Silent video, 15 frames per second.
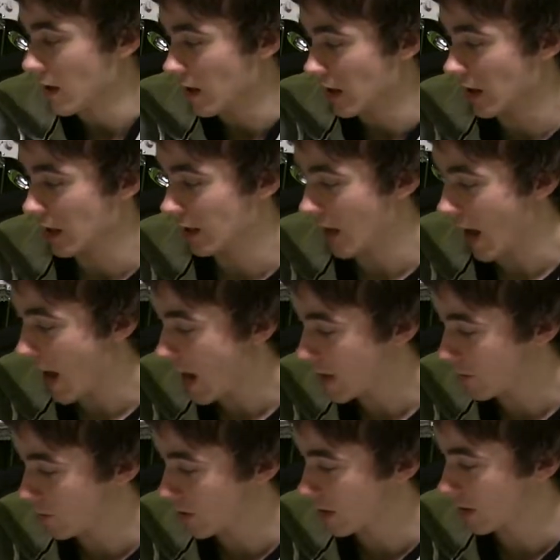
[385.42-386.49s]
it
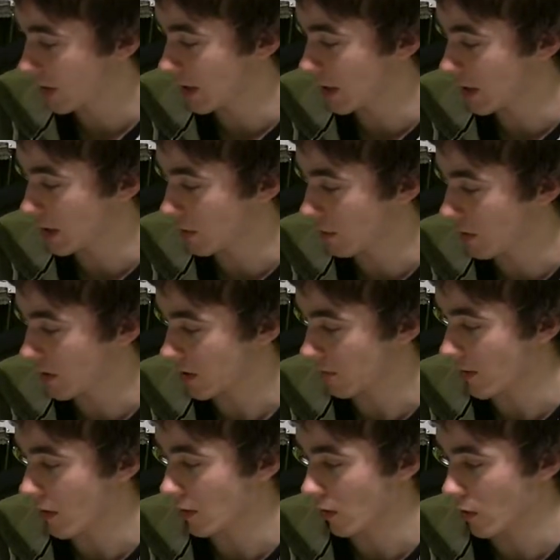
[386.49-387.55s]
has recently experienced a
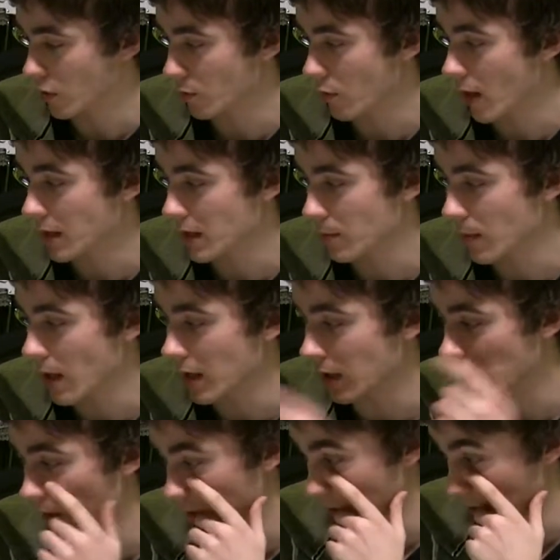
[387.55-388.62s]
very large price
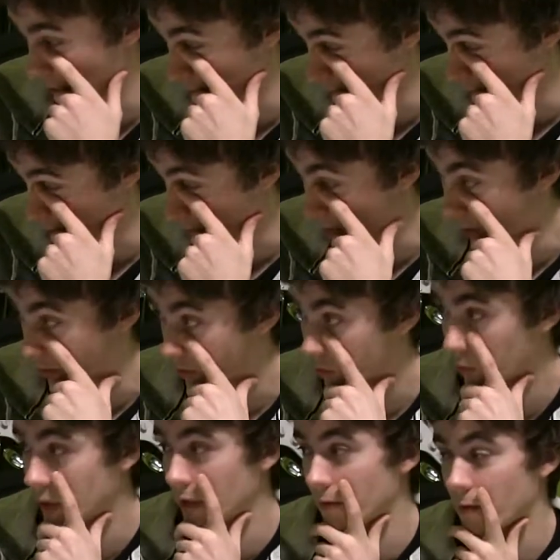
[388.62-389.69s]
spike and was around a
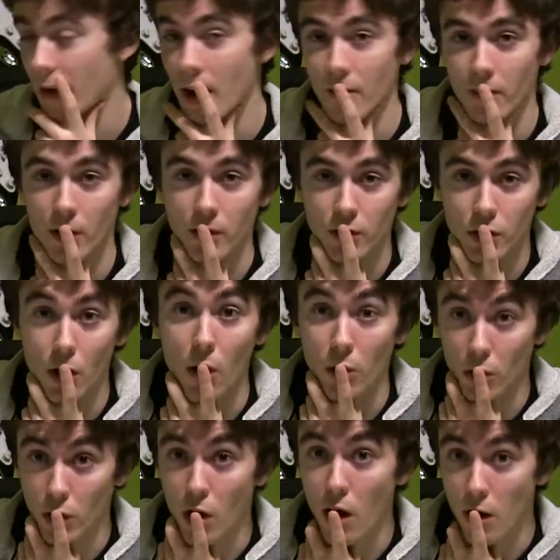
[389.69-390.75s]
$3 to
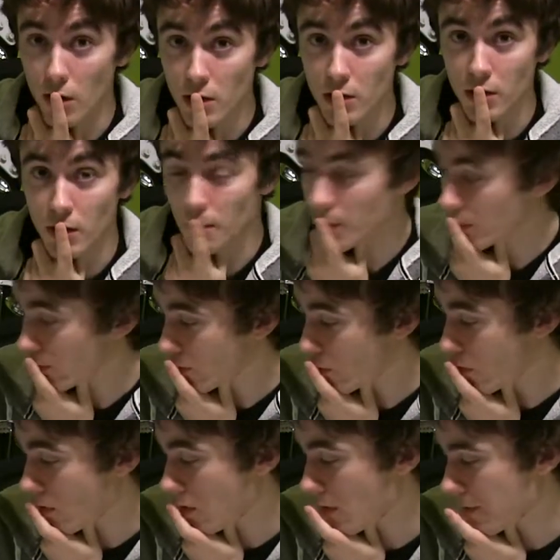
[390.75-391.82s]
$5 card
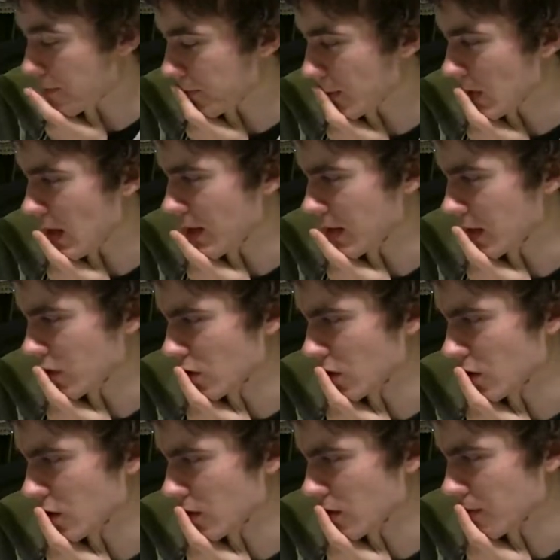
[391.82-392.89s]
before, I think
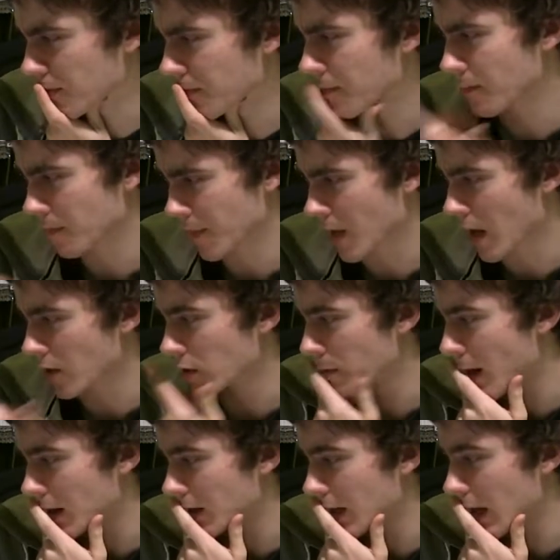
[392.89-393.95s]
just
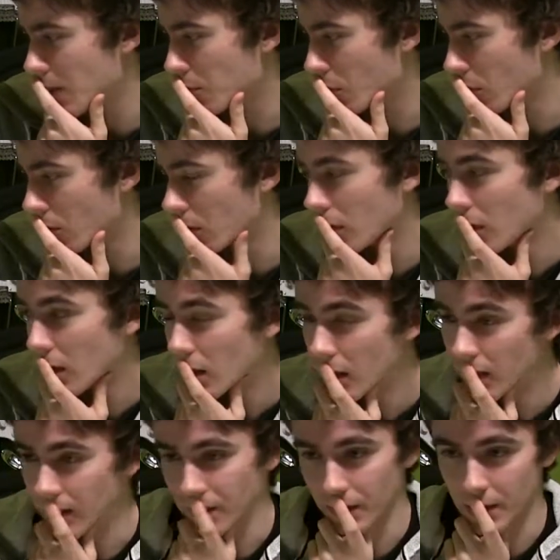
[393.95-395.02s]
back in April,
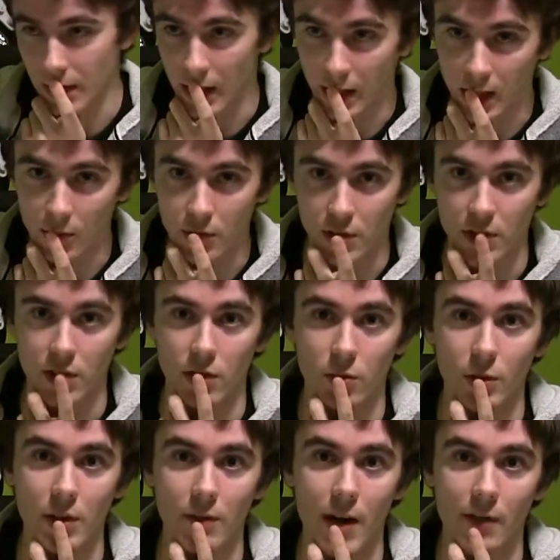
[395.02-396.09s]
and it looks like it was just a
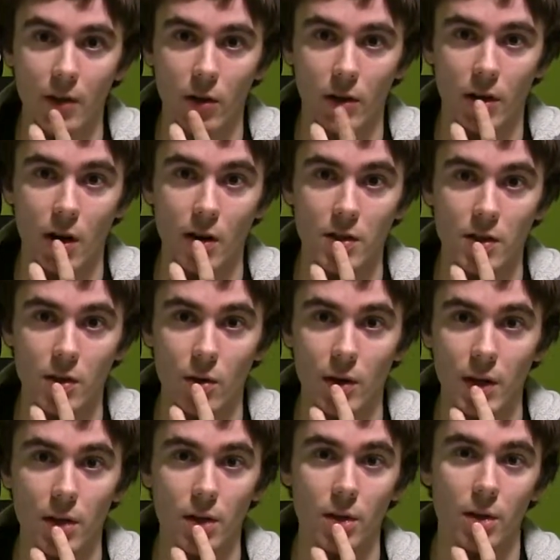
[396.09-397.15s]
$3 to $5 card. So
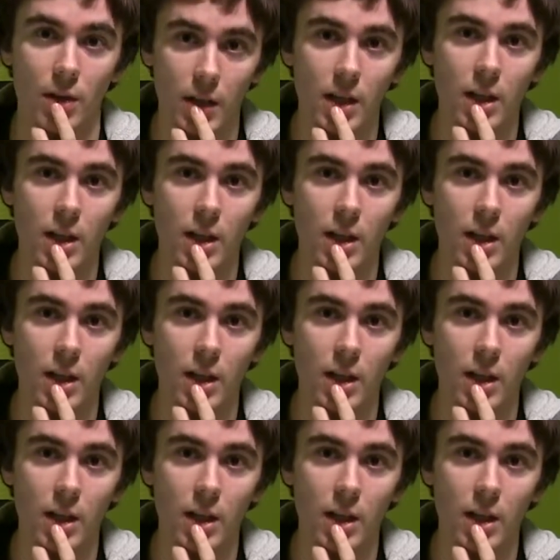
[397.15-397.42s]
another,